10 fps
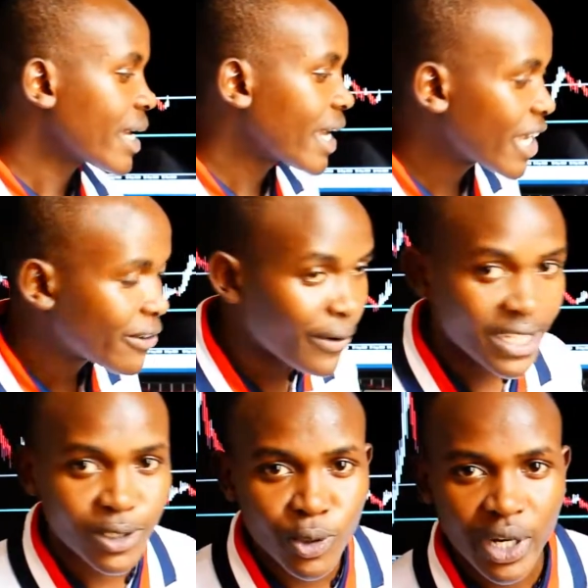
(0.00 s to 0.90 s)
Hedge
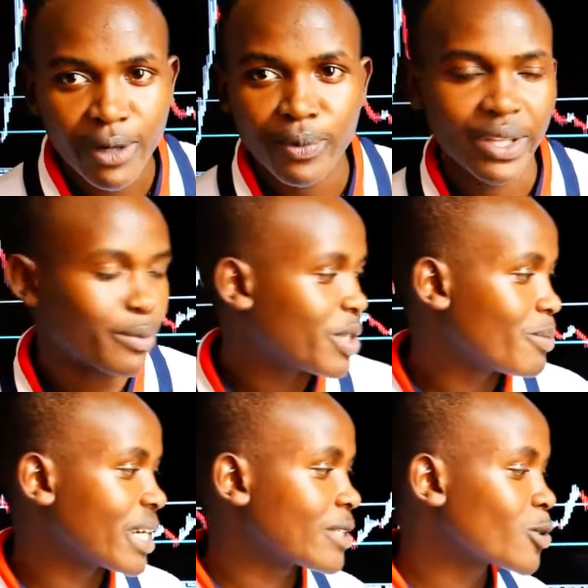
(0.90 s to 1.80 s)
funds do help them with
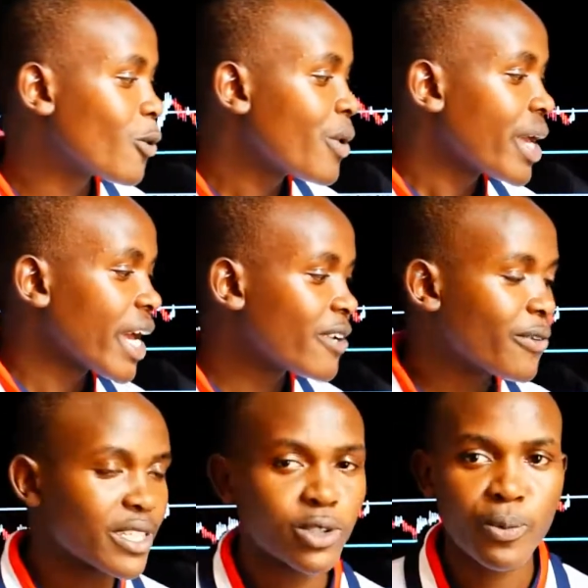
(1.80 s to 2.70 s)
money. So hedge
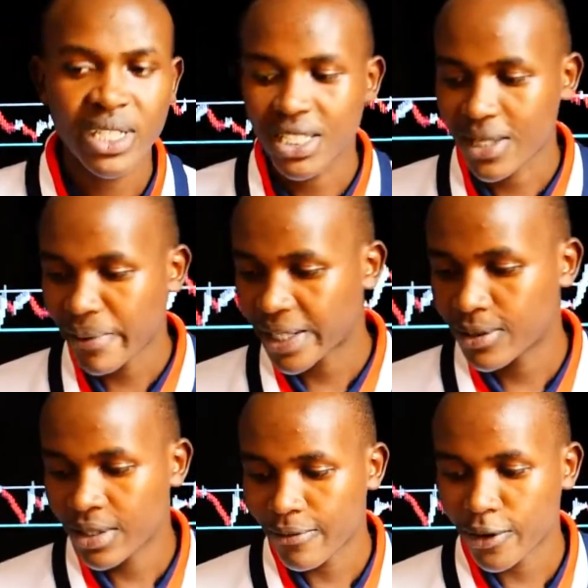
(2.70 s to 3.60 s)
funds do participate
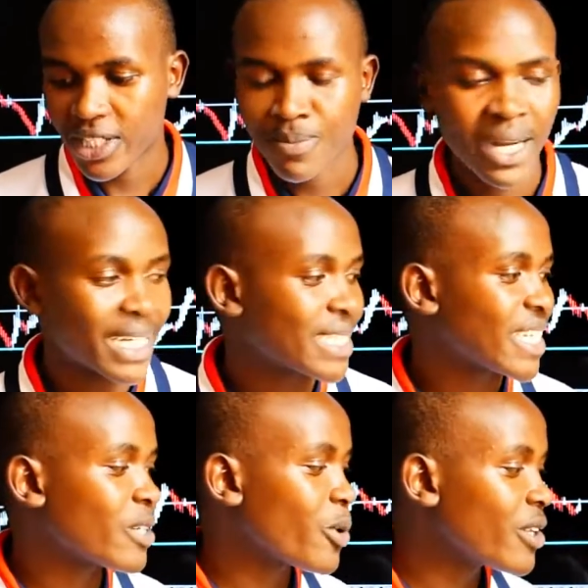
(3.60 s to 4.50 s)
in the forex market,
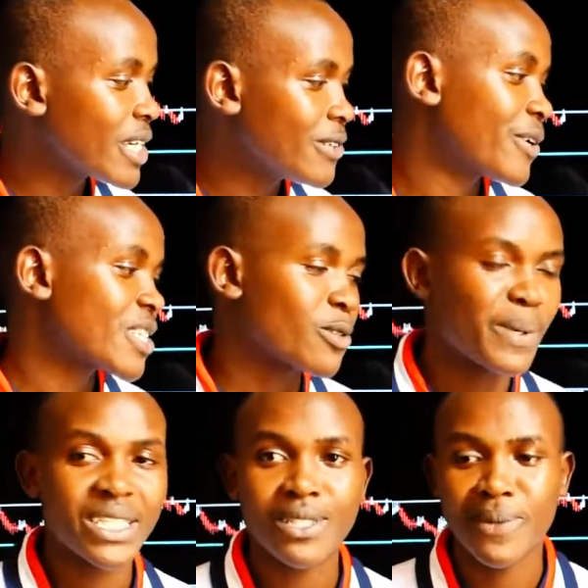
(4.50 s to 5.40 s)
and when hedge funds
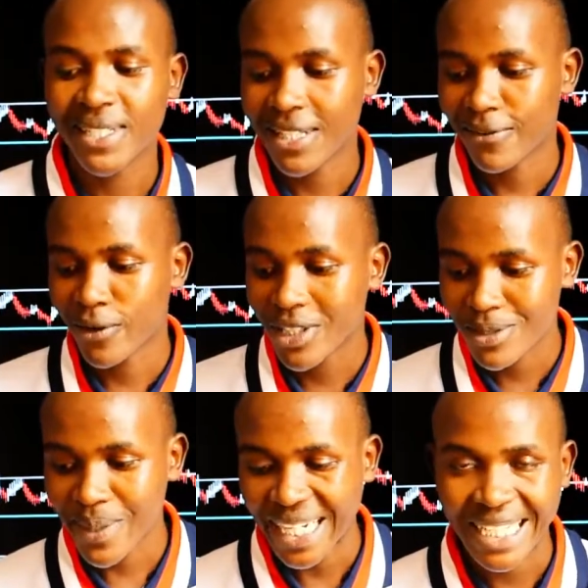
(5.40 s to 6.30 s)
participate in the forex
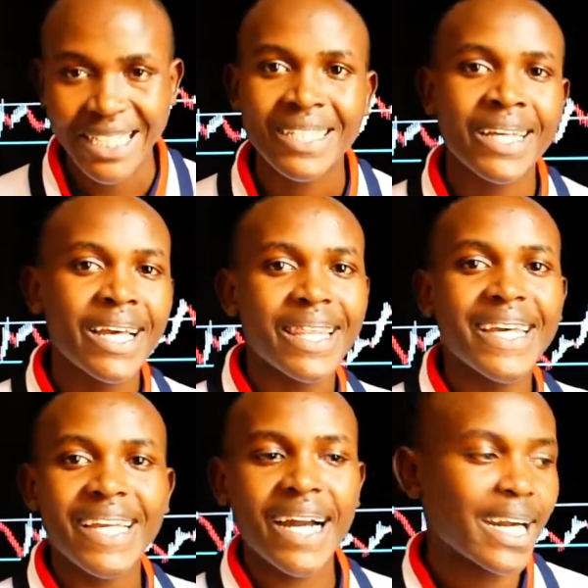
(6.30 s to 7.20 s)
market,
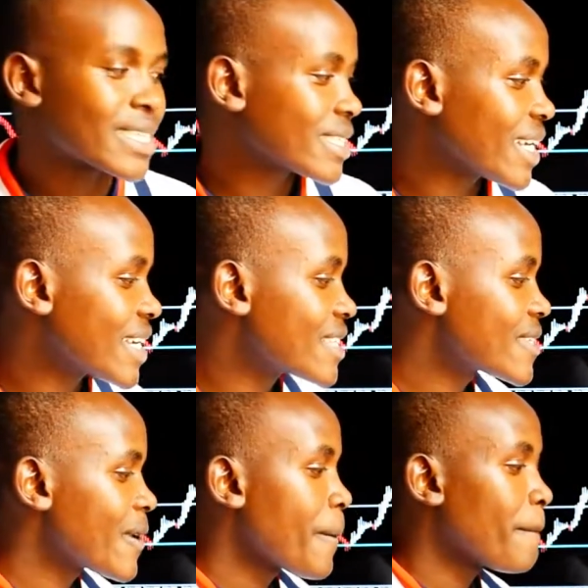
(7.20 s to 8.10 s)
they act as
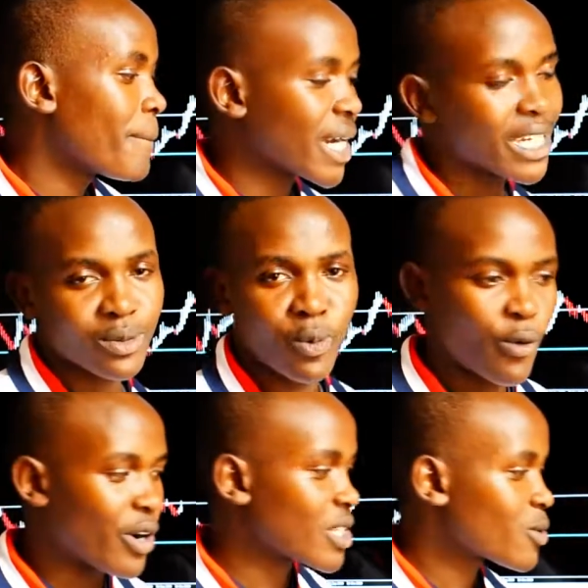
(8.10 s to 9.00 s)
market
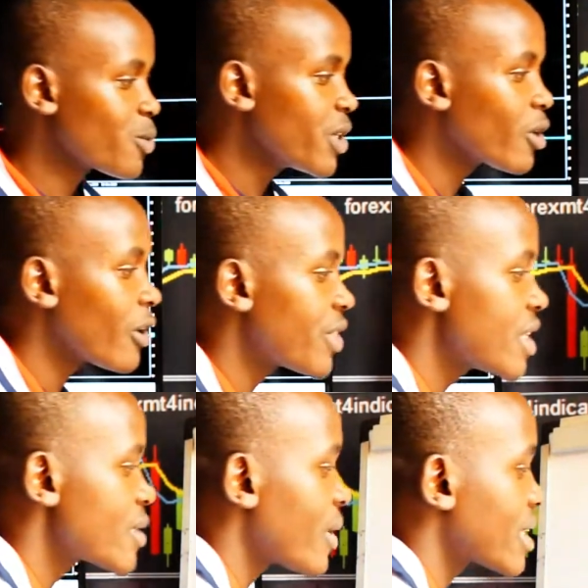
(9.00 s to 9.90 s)
movers. We call
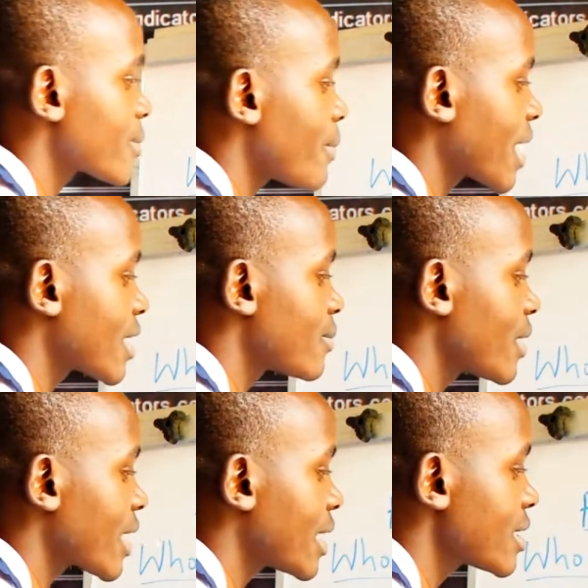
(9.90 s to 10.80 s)
these ones market
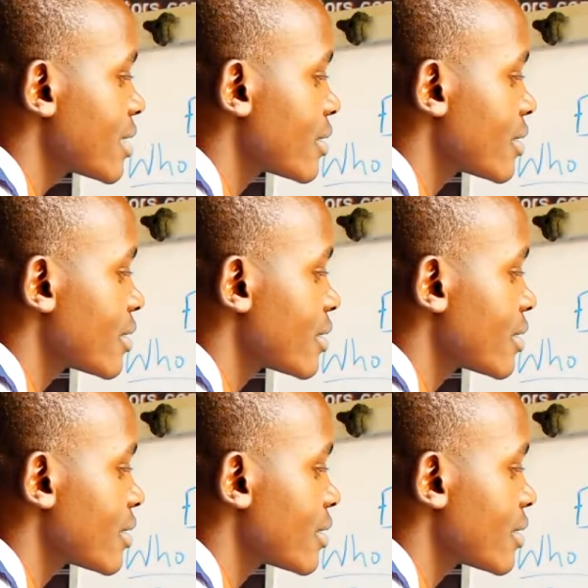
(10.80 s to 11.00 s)
makers.